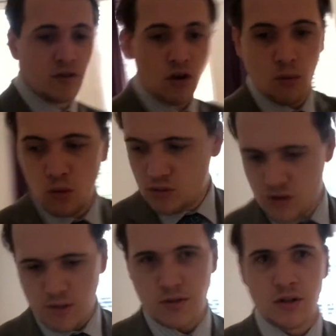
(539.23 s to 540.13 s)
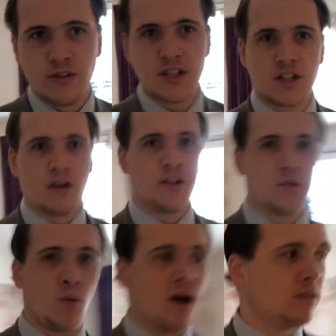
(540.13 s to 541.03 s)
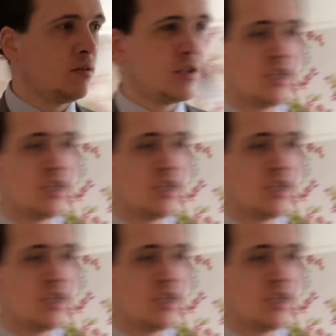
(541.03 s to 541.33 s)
got wardrobes on this side as well, which